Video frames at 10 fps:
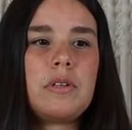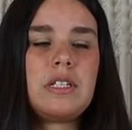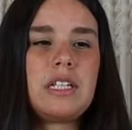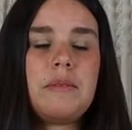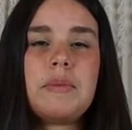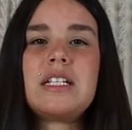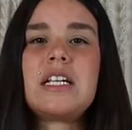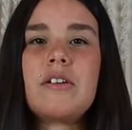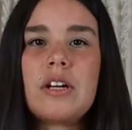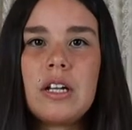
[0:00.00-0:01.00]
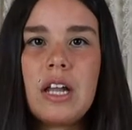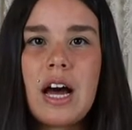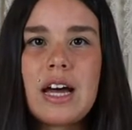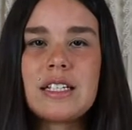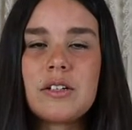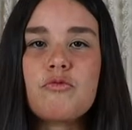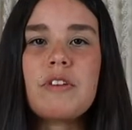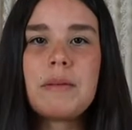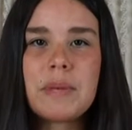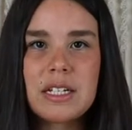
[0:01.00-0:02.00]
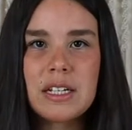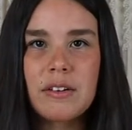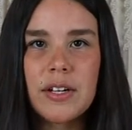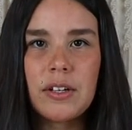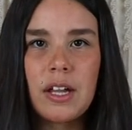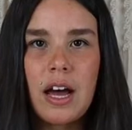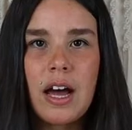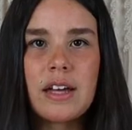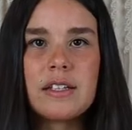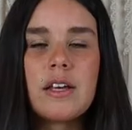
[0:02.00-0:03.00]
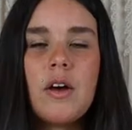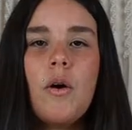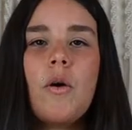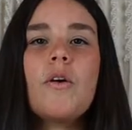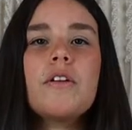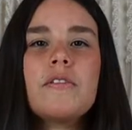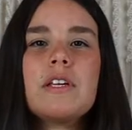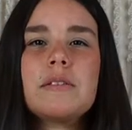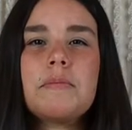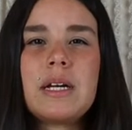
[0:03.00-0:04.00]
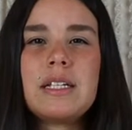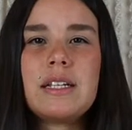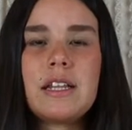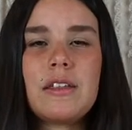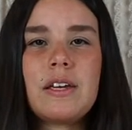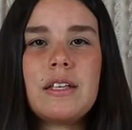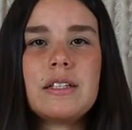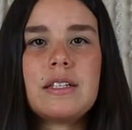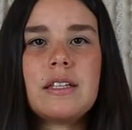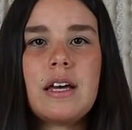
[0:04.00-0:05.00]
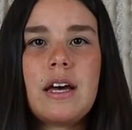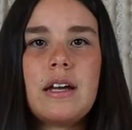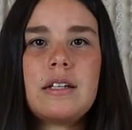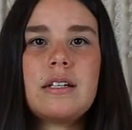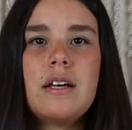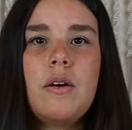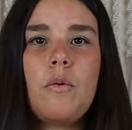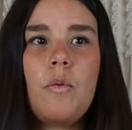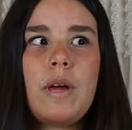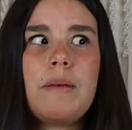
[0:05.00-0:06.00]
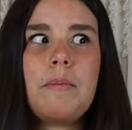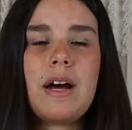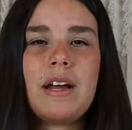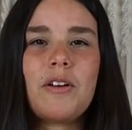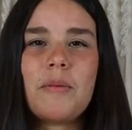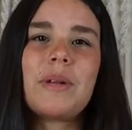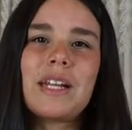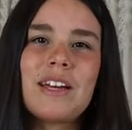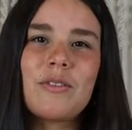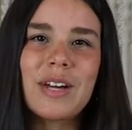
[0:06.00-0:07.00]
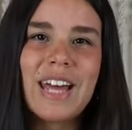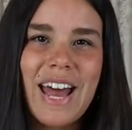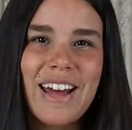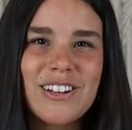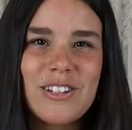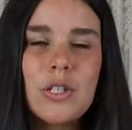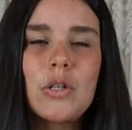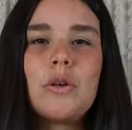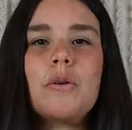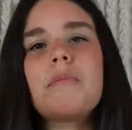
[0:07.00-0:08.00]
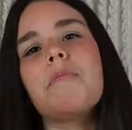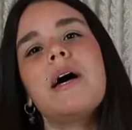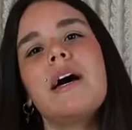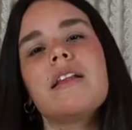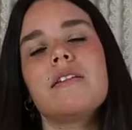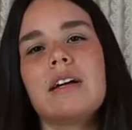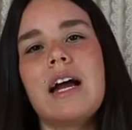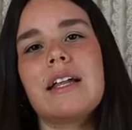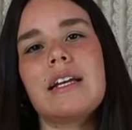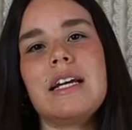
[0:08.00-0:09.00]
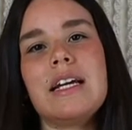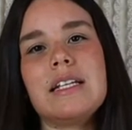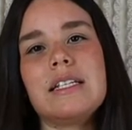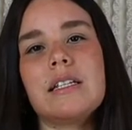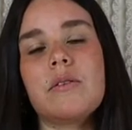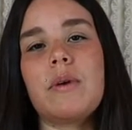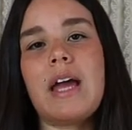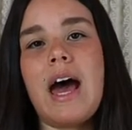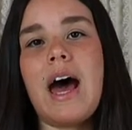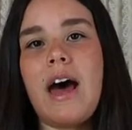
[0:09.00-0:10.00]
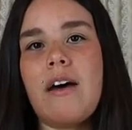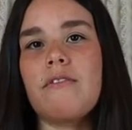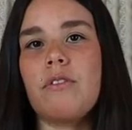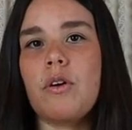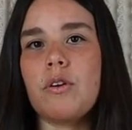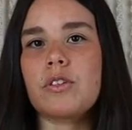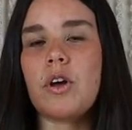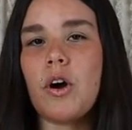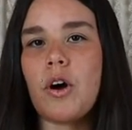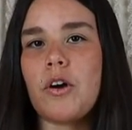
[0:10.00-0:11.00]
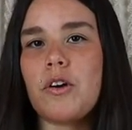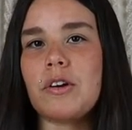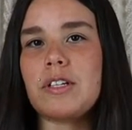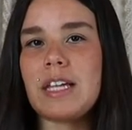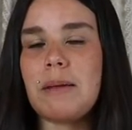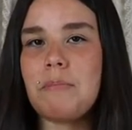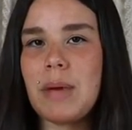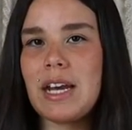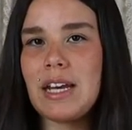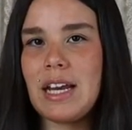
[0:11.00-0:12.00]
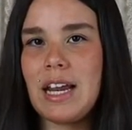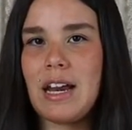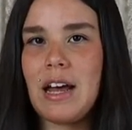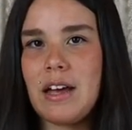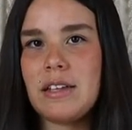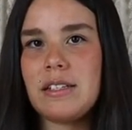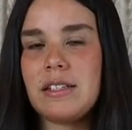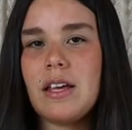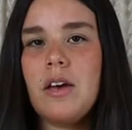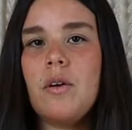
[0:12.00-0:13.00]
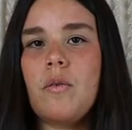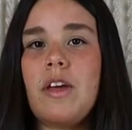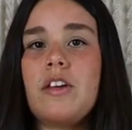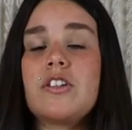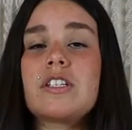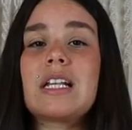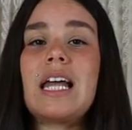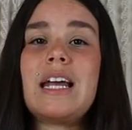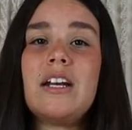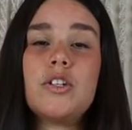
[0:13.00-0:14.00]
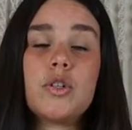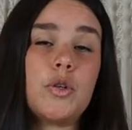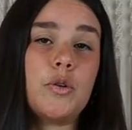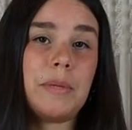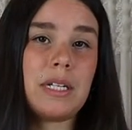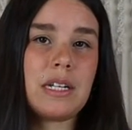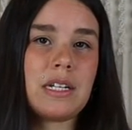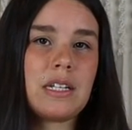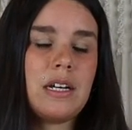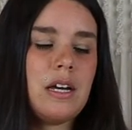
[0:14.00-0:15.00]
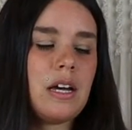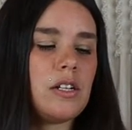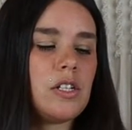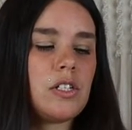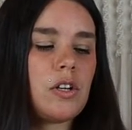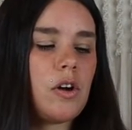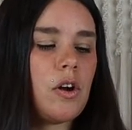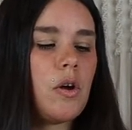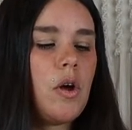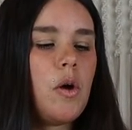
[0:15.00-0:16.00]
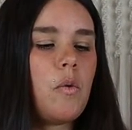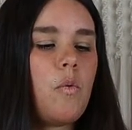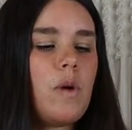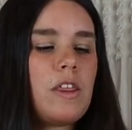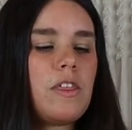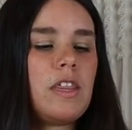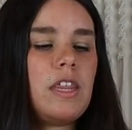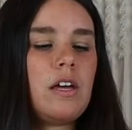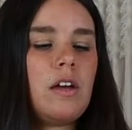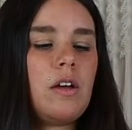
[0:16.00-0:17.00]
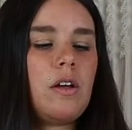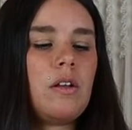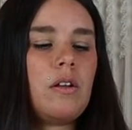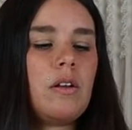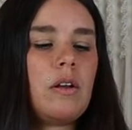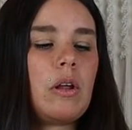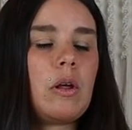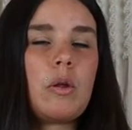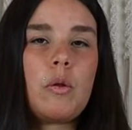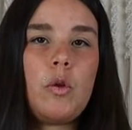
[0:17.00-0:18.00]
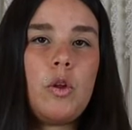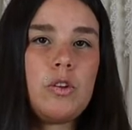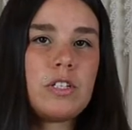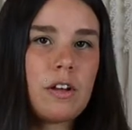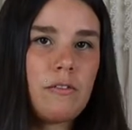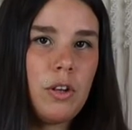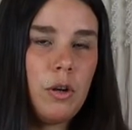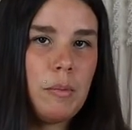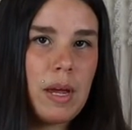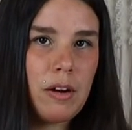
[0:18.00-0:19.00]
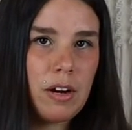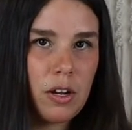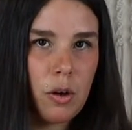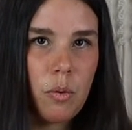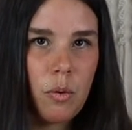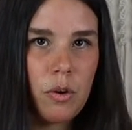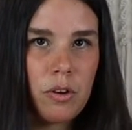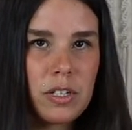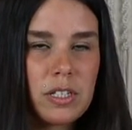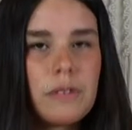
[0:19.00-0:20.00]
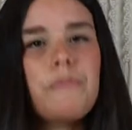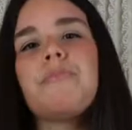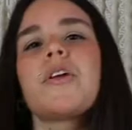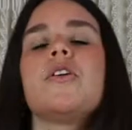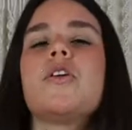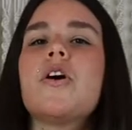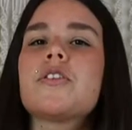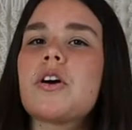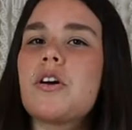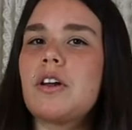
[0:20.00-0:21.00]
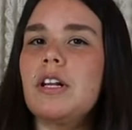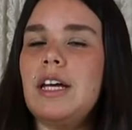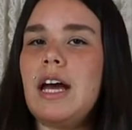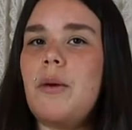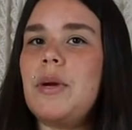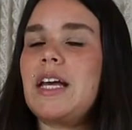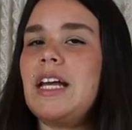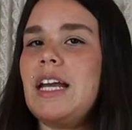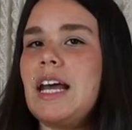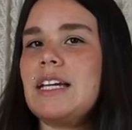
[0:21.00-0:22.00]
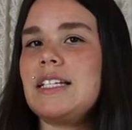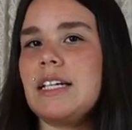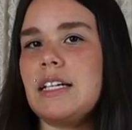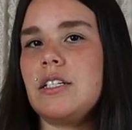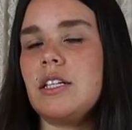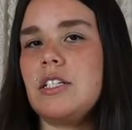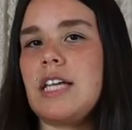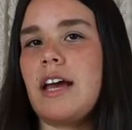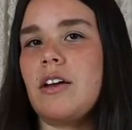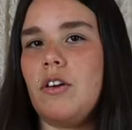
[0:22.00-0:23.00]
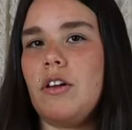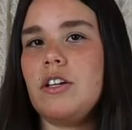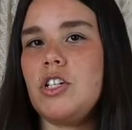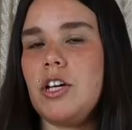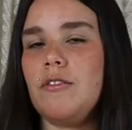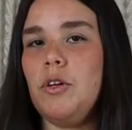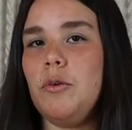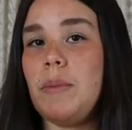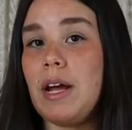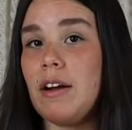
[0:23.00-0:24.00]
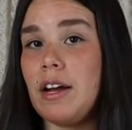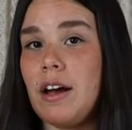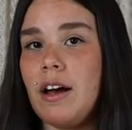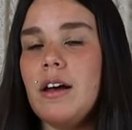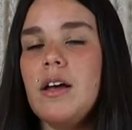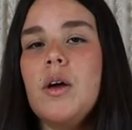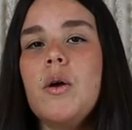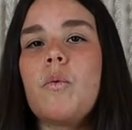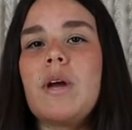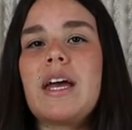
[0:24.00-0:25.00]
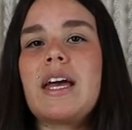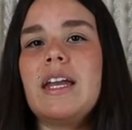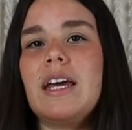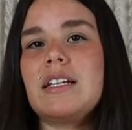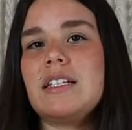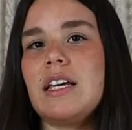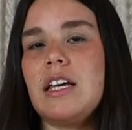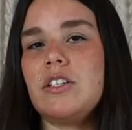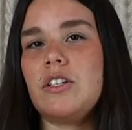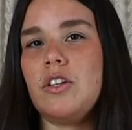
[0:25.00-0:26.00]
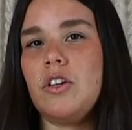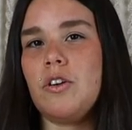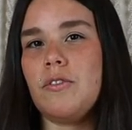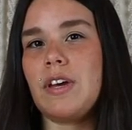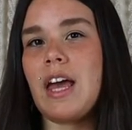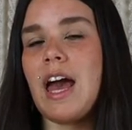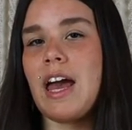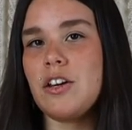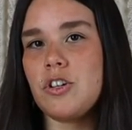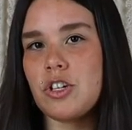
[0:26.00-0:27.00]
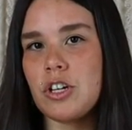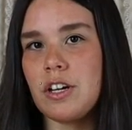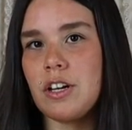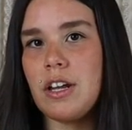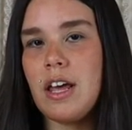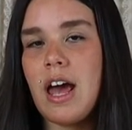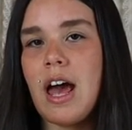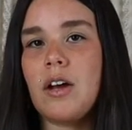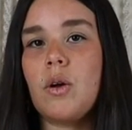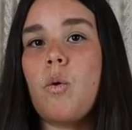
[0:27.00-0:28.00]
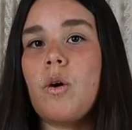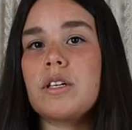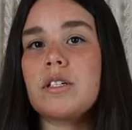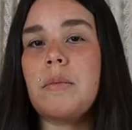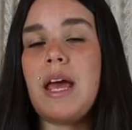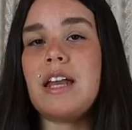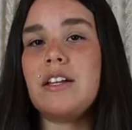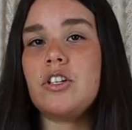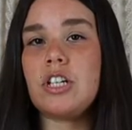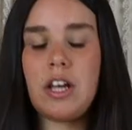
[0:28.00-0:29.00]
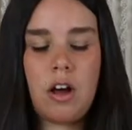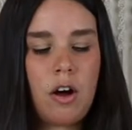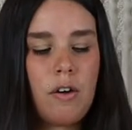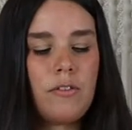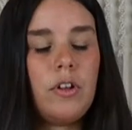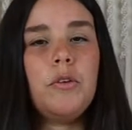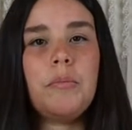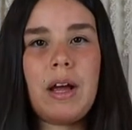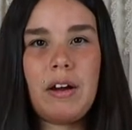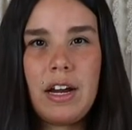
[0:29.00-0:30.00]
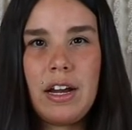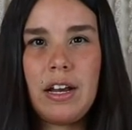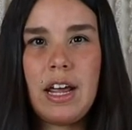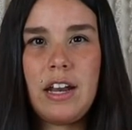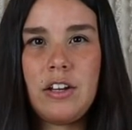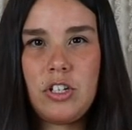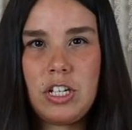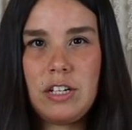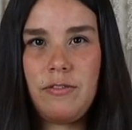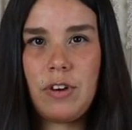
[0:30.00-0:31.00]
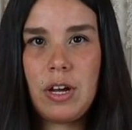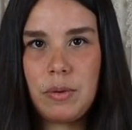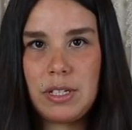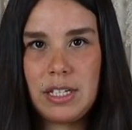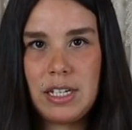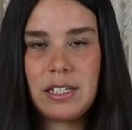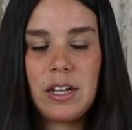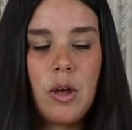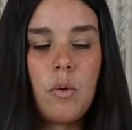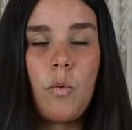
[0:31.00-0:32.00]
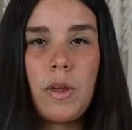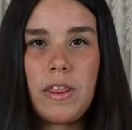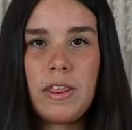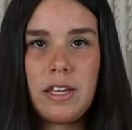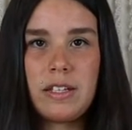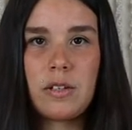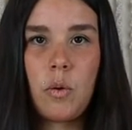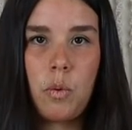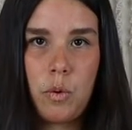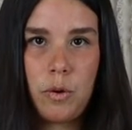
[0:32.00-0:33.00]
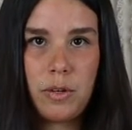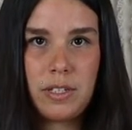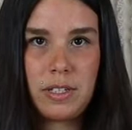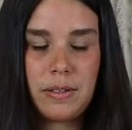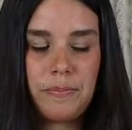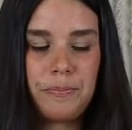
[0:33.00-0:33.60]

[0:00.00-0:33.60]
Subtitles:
dematerialize and rematerialize, all of these amazing things that we might not believe we can do, but the reality is that we have those codes embedded in us. They're just laid dormant. And so with the use of the Lemurian quartz, not only are we connecting into the technology of Lemuria, we are connecting into the unification and quantum energy of Lemurian energy frequencies with this quartz.